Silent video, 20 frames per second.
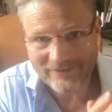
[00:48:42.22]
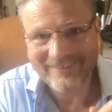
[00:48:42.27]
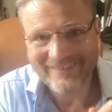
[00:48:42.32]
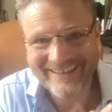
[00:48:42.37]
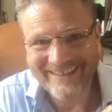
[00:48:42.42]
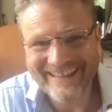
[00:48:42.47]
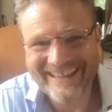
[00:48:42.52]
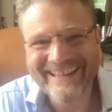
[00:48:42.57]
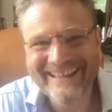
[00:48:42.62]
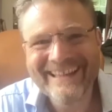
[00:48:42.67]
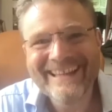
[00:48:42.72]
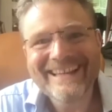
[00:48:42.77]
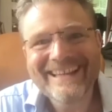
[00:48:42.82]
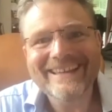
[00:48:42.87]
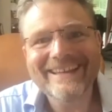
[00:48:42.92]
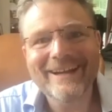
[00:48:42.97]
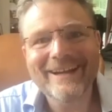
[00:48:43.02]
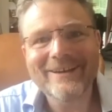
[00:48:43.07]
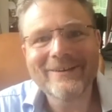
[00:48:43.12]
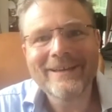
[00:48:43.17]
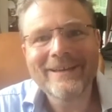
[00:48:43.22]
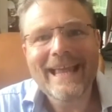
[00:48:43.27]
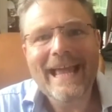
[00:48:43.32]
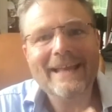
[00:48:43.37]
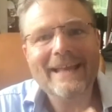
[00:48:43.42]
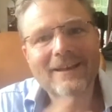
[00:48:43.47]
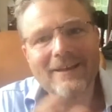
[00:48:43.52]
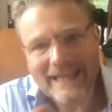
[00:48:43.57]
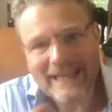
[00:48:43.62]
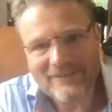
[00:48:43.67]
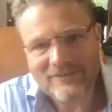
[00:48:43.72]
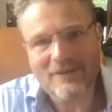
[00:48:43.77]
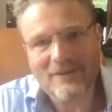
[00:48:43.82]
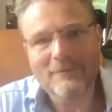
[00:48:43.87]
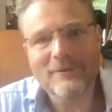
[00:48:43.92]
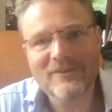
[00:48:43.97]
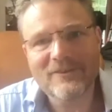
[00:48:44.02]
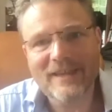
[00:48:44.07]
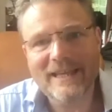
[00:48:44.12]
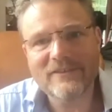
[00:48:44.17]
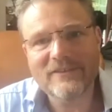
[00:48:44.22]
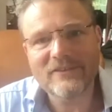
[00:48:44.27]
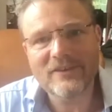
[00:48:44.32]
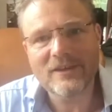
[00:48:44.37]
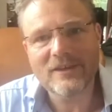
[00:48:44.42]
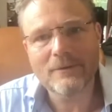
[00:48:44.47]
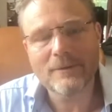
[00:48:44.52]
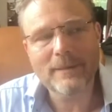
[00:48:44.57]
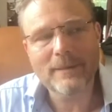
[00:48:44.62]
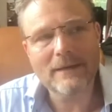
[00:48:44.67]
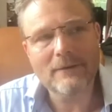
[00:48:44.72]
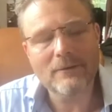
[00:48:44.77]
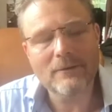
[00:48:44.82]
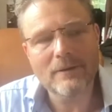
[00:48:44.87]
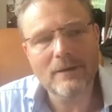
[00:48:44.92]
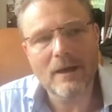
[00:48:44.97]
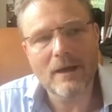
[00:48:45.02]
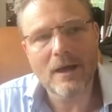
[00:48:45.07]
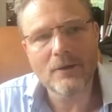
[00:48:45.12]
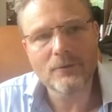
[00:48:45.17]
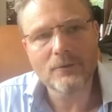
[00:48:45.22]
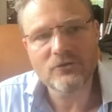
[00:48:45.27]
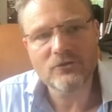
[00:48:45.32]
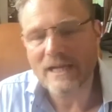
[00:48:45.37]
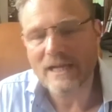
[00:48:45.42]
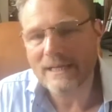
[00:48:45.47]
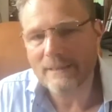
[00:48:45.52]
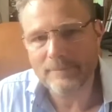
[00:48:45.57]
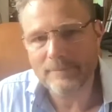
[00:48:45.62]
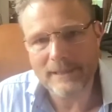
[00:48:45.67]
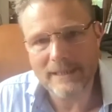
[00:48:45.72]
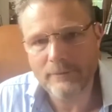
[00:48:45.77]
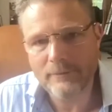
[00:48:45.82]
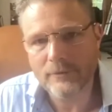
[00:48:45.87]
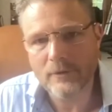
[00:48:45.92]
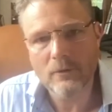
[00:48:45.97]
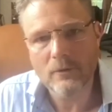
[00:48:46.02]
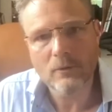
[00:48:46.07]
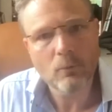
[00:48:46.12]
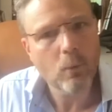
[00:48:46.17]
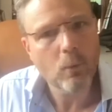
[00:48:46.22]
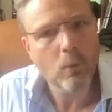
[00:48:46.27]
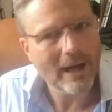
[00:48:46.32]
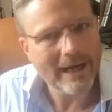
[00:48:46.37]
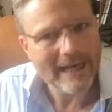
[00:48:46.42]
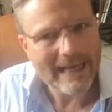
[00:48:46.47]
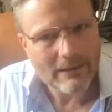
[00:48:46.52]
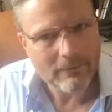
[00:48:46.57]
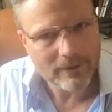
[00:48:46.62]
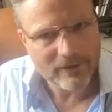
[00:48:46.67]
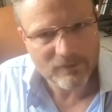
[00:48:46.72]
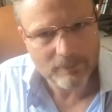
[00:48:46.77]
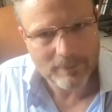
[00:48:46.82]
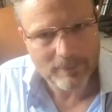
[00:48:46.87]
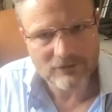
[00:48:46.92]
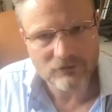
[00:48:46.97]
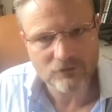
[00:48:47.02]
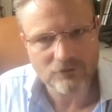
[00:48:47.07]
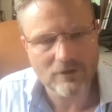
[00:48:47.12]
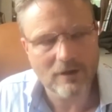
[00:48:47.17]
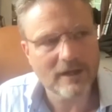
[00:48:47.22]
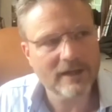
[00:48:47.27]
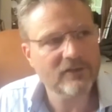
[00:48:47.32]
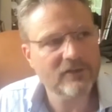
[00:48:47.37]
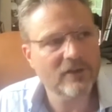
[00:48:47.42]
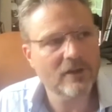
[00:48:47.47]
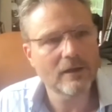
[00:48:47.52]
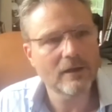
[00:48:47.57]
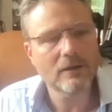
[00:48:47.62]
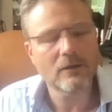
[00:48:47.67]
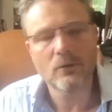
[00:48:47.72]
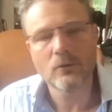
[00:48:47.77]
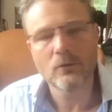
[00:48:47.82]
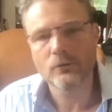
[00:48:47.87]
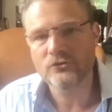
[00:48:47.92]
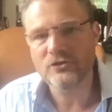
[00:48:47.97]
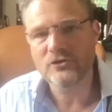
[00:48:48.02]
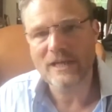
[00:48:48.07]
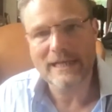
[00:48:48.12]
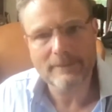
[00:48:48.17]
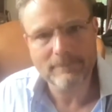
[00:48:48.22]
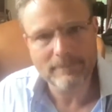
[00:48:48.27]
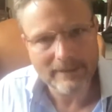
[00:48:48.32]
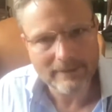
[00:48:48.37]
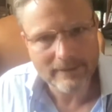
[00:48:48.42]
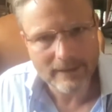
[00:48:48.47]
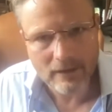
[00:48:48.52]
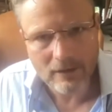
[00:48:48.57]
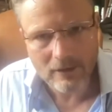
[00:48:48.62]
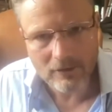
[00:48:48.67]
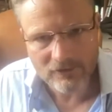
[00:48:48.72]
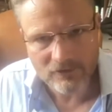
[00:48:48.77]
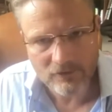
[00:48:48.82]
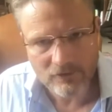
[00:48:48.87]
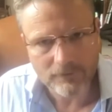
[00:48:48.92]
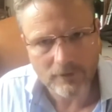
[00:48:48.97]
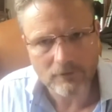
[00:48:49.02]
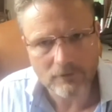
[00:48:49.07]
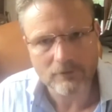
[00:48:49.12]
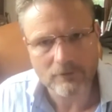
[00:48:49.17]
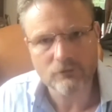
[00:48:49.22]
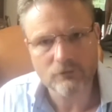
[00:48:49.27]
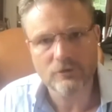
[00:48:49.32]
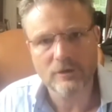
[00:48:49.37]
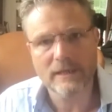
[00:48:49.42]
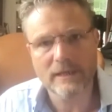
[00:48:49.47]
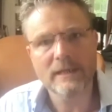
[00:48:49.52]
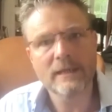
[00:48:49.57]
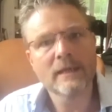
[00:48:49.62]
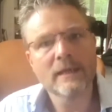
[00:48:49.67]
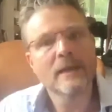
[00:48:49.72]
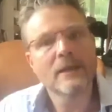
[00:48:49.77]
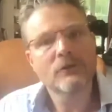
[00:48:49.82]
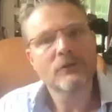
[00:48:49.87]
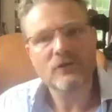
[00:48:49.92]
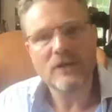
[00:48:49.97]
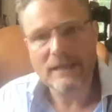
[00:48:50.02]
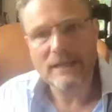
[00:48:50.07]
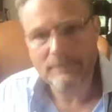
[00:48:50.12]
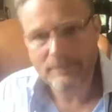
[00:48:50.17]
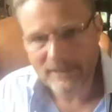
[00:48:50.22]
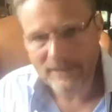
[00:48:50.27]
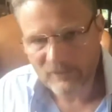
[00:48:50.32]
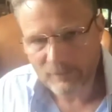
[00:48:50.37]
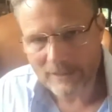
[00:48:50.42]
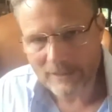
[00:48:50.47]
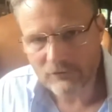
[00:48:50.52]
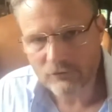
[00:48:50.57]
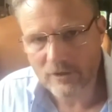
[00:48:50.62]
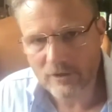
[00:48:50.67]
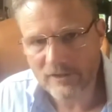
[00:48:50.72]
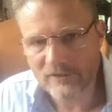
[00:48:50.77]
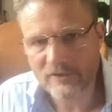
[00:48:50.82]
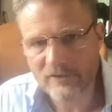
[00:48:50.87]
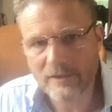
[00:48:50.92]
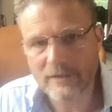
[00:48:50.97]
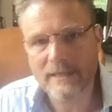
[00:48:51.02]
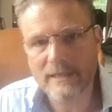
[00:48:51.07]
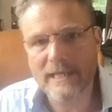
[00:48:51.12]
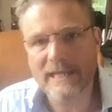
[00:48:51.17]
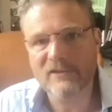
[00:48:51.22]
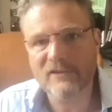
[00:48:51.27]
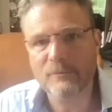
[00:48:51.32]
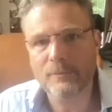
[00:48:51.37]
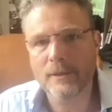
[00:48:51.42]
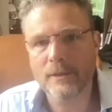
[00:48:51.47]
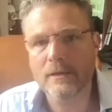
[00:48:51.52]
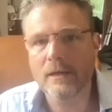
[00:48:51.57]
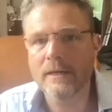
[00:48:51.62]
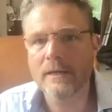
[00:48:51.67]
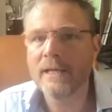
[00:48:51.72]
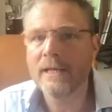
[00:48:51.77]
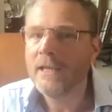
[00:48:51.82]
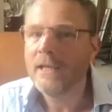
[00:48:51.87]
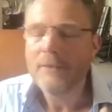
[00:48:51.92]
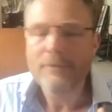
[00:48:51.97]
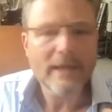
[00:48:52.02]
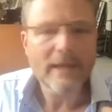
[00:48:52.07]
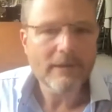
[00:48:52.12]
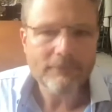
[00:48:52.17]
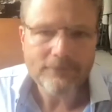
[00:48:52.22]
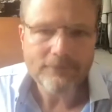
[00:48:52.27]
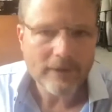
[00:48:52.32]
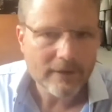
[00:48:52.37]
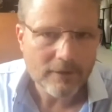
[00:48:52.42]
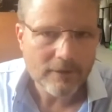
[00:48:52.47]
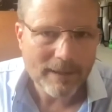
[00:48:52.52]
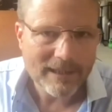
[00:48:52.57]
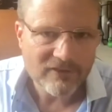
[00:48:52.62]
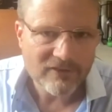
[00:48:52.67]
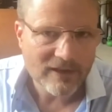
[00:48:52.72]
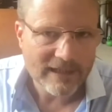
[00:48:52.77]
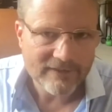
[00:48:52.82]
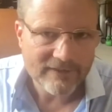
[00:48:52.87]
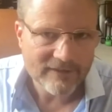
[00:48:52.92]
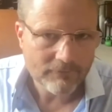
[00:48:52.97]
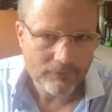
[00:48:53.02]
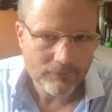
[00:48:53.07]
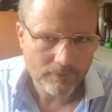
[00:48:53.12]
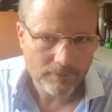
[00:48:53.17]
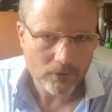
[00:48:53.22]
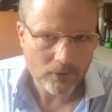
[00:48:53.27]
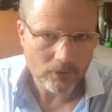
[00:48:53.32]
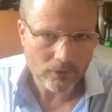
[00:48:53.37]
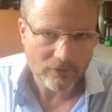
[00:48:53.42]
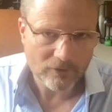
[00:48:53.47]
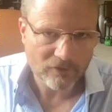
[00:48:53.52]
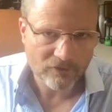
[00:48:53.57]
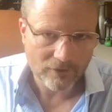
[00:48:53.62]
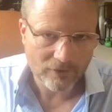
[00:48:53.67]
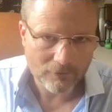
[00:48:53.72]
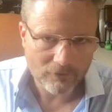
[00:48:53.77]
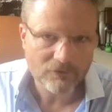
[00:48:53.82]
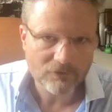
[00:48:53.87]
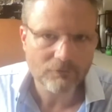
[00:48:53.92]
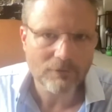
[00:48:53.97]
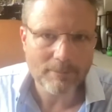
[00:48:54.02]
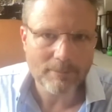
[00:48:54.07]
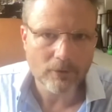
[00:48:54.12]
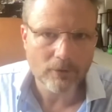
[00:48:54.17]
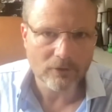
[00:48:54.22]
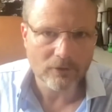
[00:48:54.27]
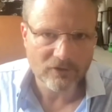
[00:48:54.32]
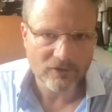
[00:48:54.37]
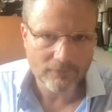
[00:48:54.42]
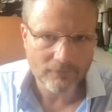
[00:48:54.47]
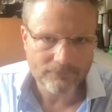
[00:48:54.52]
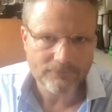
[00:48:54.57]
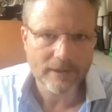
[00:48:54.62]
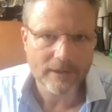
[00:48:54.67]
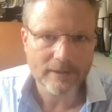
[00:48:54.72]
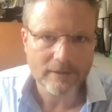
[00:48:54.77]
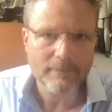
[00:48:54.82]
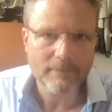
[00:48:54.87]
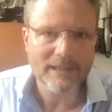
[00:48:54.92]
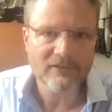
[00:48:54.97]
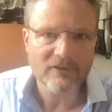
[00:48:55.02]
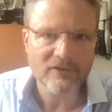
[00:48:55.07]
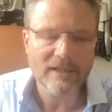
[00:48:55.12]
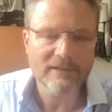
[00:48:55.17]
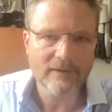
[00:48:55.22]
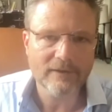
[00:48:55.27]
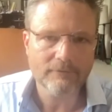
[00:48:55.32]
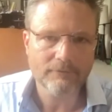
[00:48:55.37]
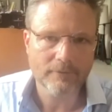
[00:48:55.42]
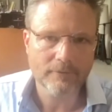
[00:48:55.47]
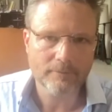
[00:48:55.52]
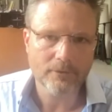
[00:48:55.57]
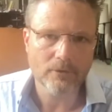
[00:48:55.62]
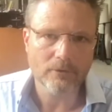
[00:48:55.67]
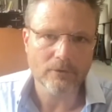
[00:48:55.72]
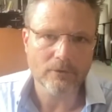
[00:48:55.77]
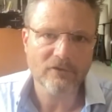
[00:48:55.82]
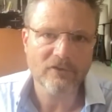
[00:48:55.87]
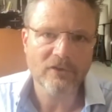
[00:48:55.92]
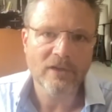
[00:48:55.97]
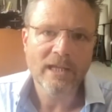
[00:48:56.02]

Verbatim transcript: you know, and like as I was saying to you about, oh, shall it be the one hour speechwriter or shall it be the art of oratory? Shall it be speechwriting in the expert guide? They're fundamentally different books. Those three books are fundamentally different books.